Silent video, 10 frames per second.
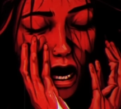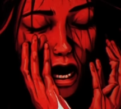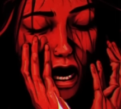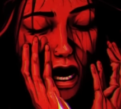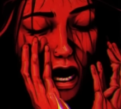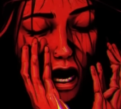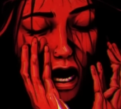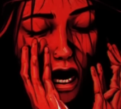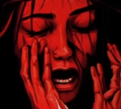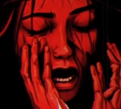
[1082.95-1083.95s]
they
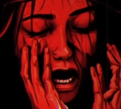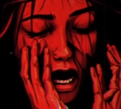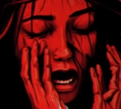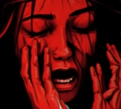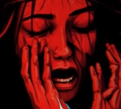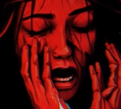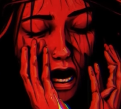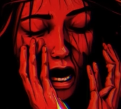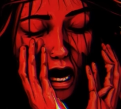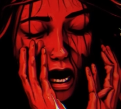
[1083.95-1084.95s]
leaned towards her,
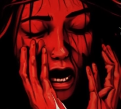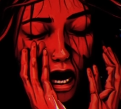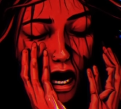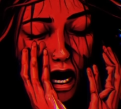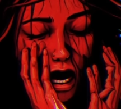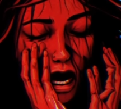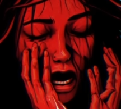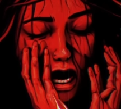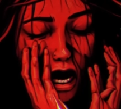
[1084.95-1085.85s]
their